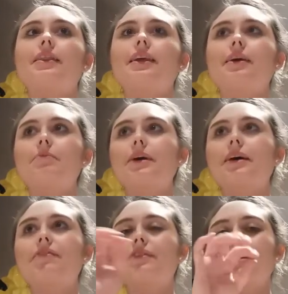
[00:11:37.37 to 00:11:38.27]
think it might
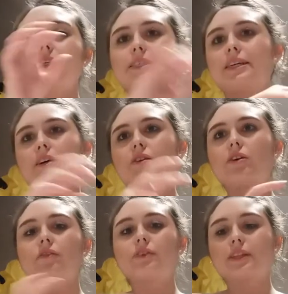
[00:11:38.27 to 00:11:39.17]
have things sticking
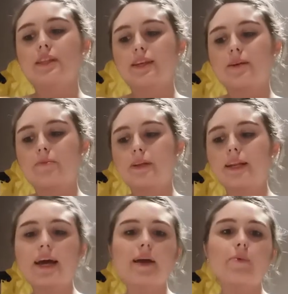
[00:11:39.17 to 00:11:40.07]
out of it that they can
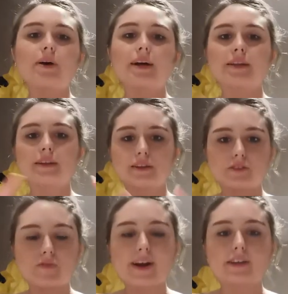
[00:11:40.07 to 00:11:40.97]
play with, and
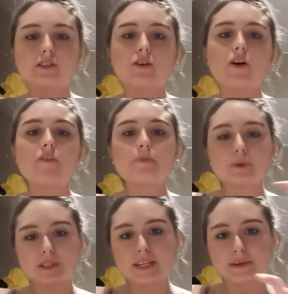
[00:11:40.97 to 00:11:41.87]
it's very soft,
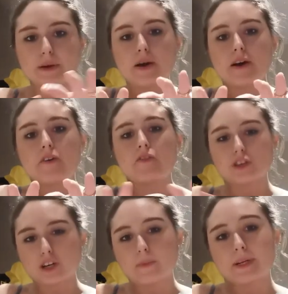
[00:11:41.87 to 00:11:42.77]
but it's like for
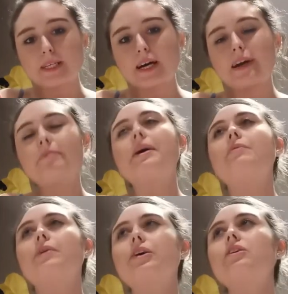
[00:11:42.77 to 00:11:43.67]
tummy time. And
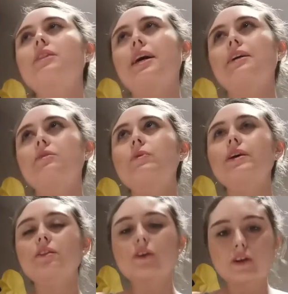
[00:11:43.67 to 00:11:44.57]
we got that as well
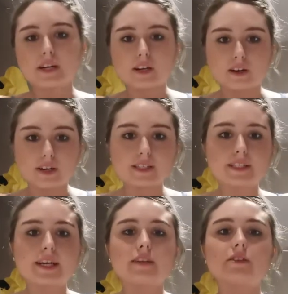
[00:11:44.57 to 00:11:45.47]
in the early learning
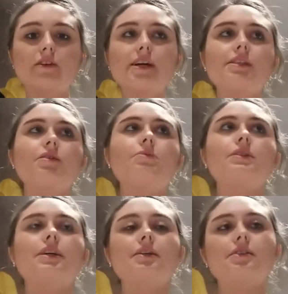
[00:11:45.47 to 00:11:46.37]
centre. It's
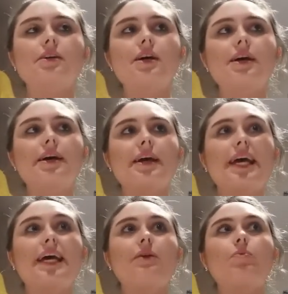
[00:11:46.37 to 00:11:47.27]
upstairs
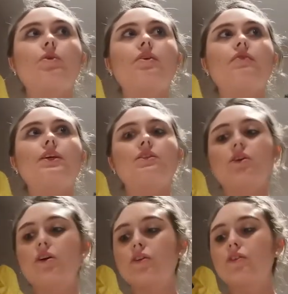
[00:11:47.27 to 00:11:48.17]
in one of his
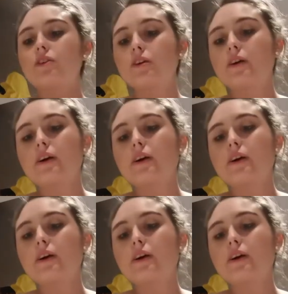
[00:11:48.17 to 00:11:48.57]
other